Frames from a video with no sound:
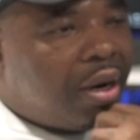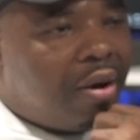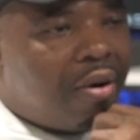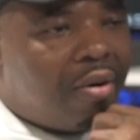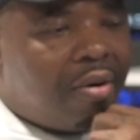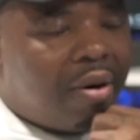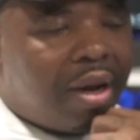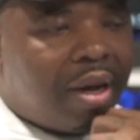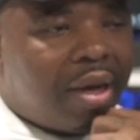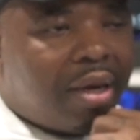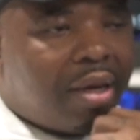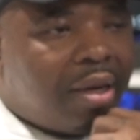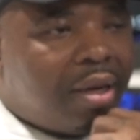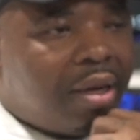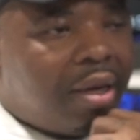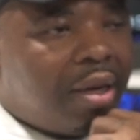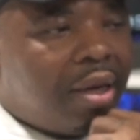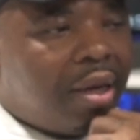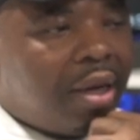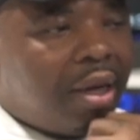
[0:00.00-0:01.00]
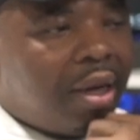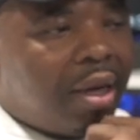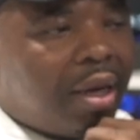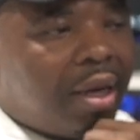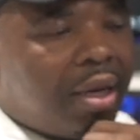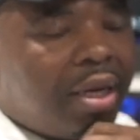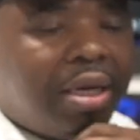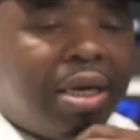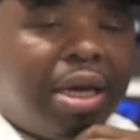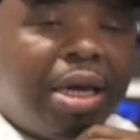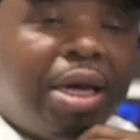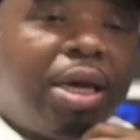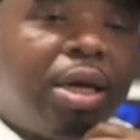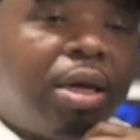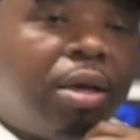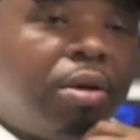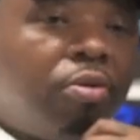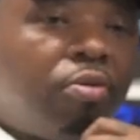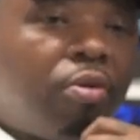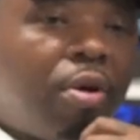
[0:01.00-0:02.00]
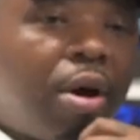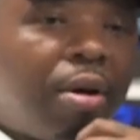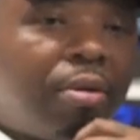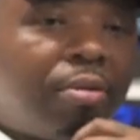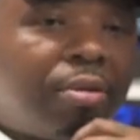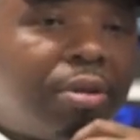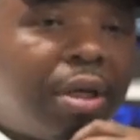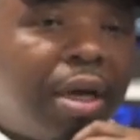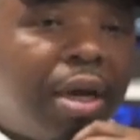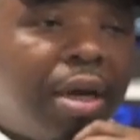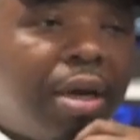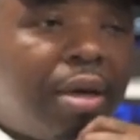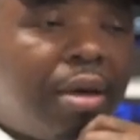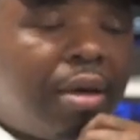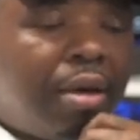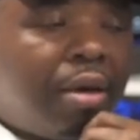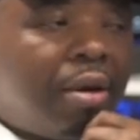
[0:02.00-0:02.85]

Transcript: all that. And he did it, you know what I'm saying?